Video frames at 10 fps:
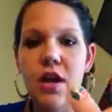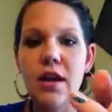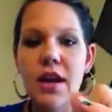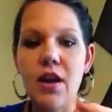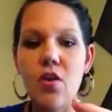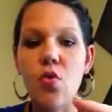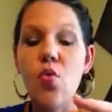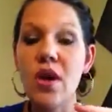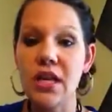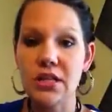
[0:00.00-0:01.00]
Now,
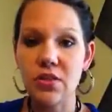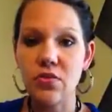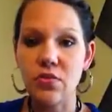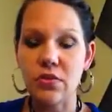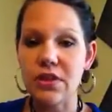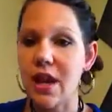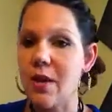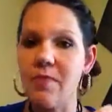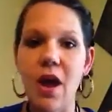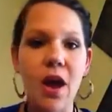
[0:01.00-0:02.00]
when it's cooled,
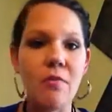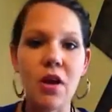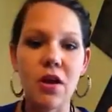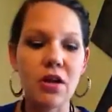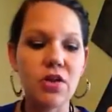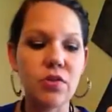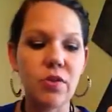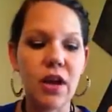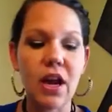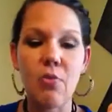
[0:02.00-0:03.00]
I'm not going to do it
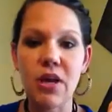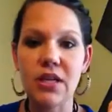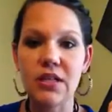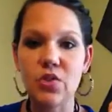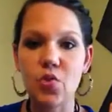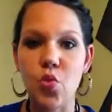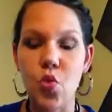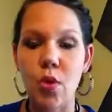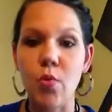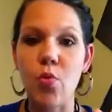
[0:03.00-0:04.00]
right now because it's
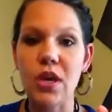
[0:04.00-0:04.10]
warm.